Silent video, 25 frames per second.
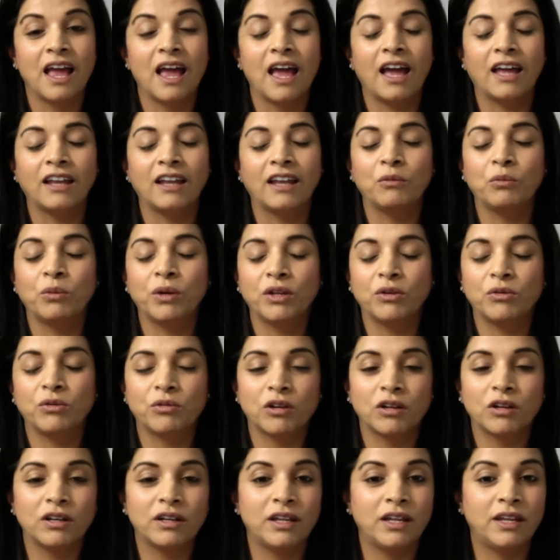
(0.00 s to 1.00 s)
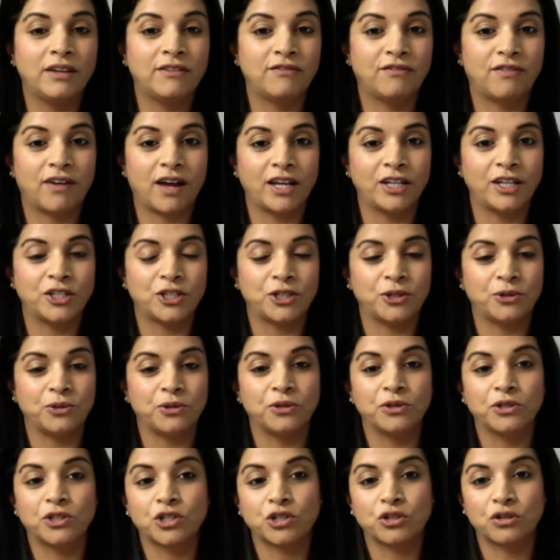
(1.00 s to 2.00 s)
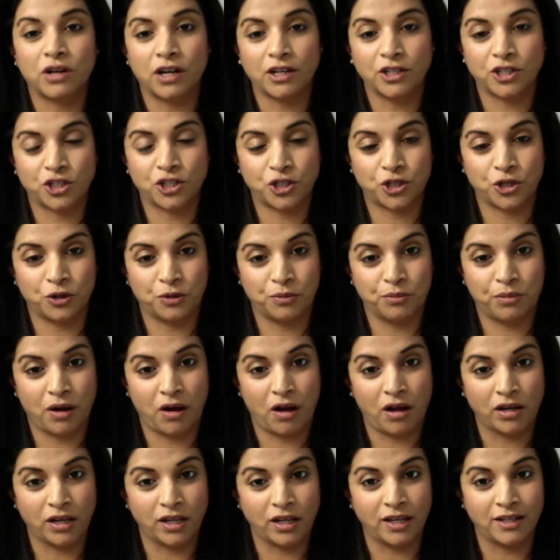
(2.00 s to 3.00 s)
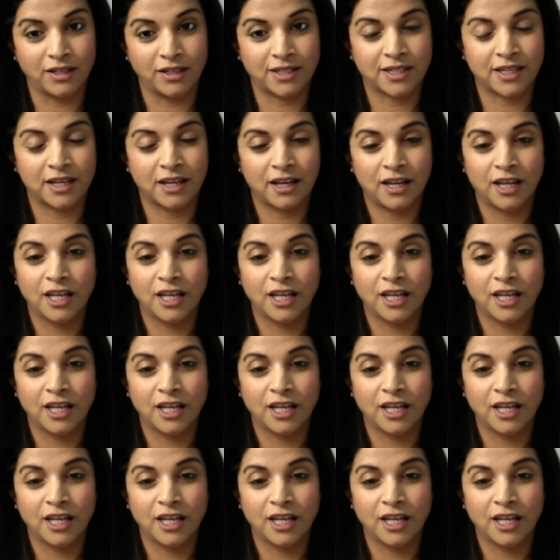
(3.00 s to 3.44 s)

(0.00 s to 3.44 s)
And we really invite you to trust your bodies,